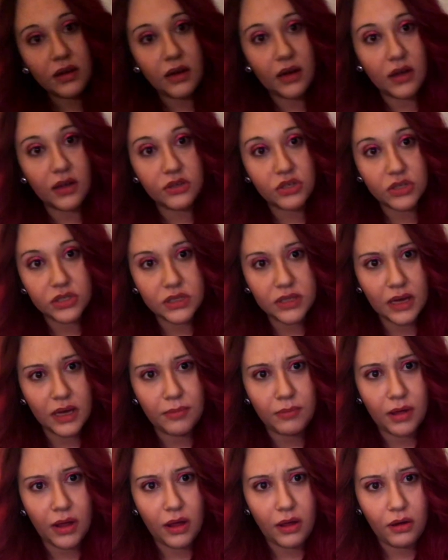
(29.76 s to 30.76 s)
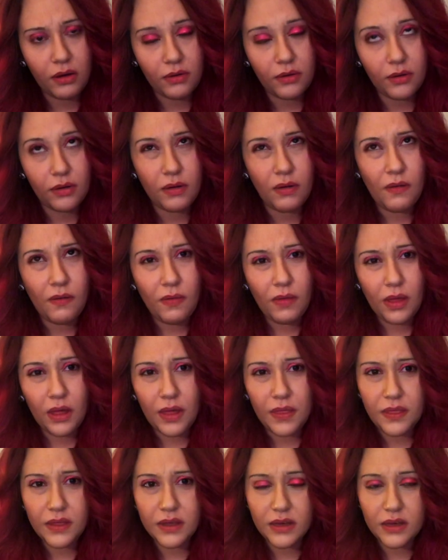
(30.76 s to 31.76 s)
It just came out,
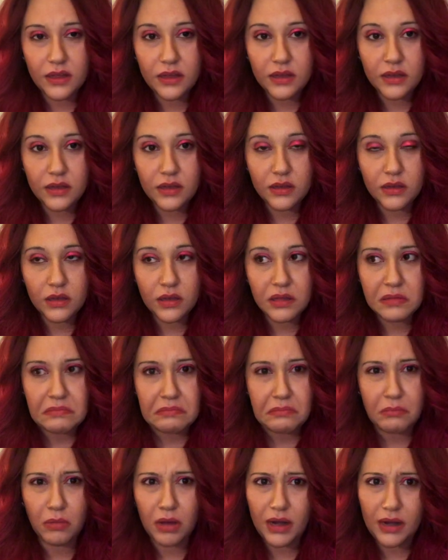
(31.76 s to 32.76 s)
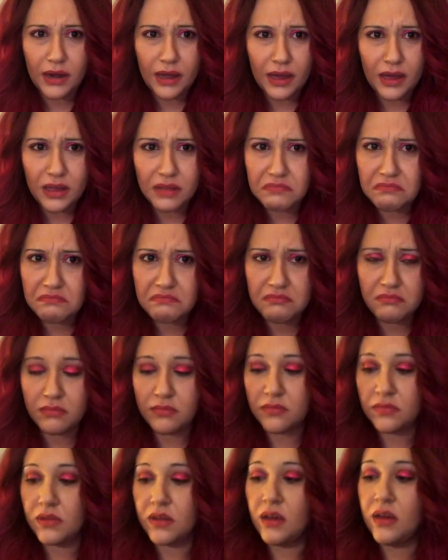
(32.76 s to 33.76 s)
I think, Monday.
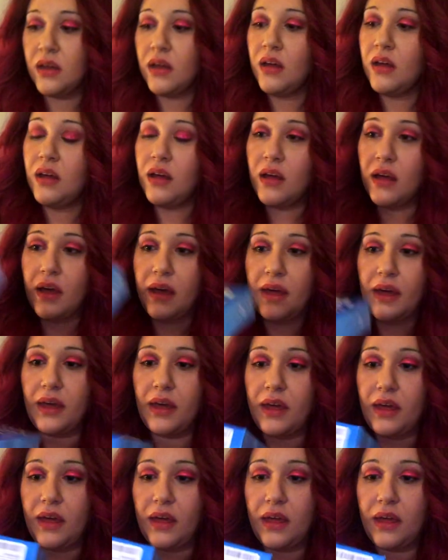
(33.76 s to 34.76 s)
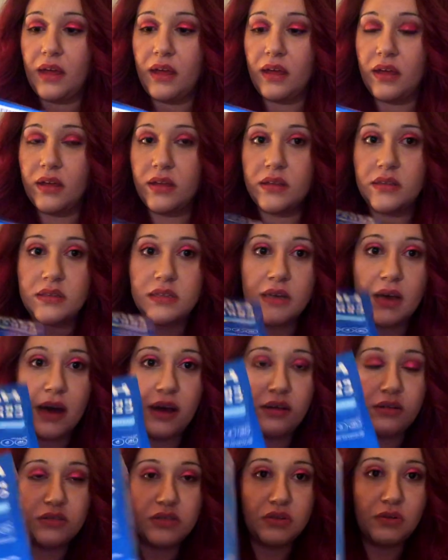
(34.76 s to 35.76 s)
And I
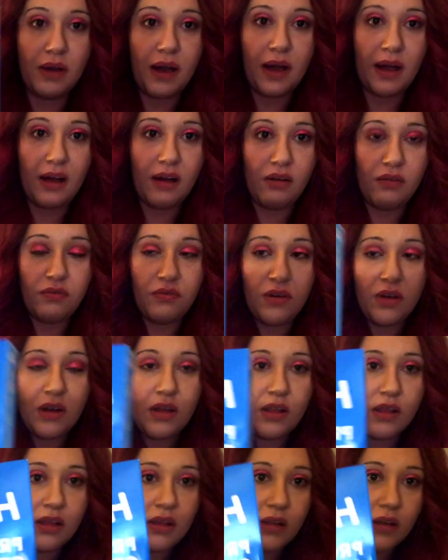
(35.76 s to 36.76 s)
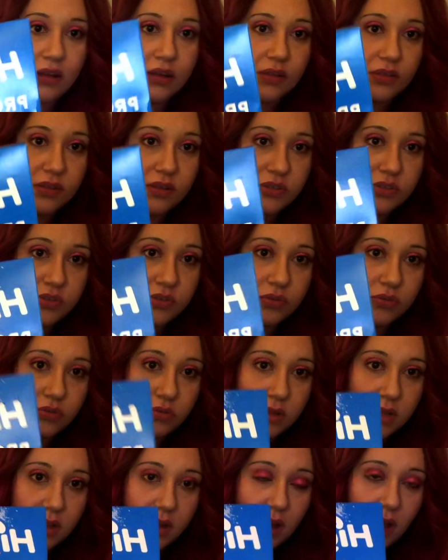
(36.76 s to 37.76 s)
also have the 2
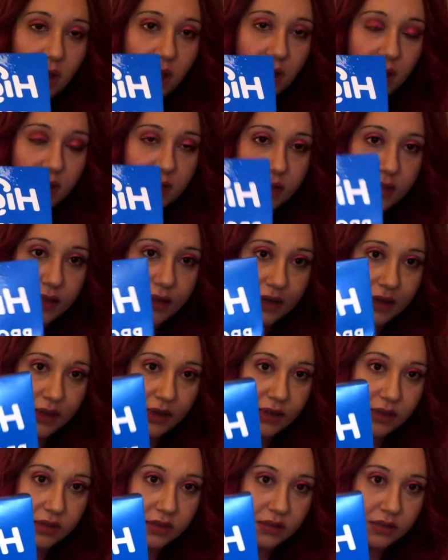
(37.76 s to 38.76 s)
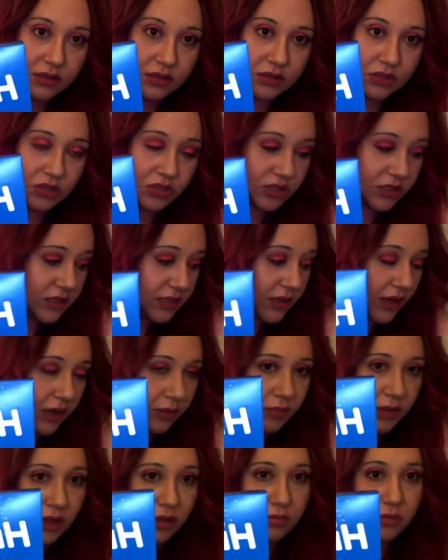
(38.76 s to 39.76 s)
that High Key just came
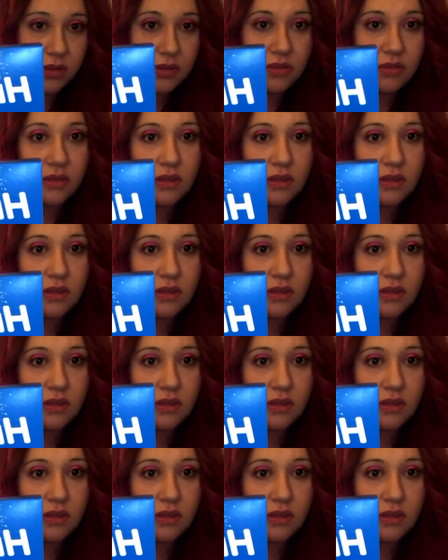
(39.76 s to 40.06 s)
out with.